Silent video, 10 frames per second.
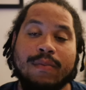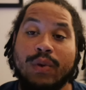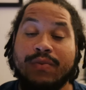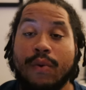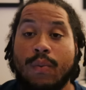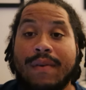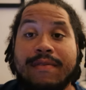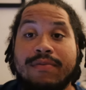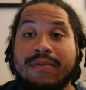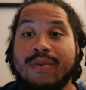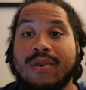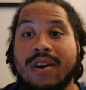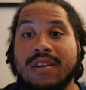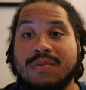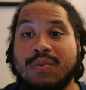with the weather
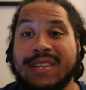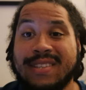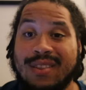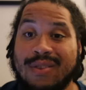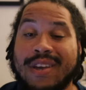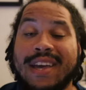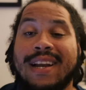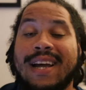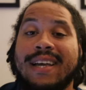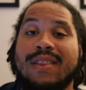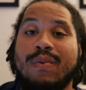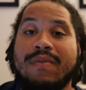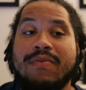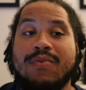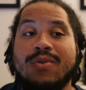forecast, what it's looking like, the
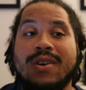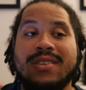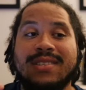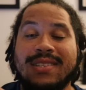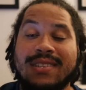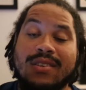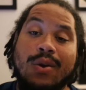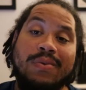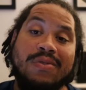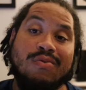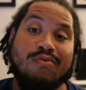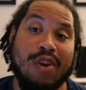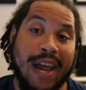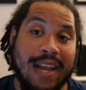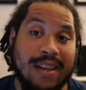weather forecast says it's going to
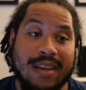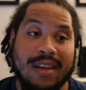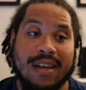rain,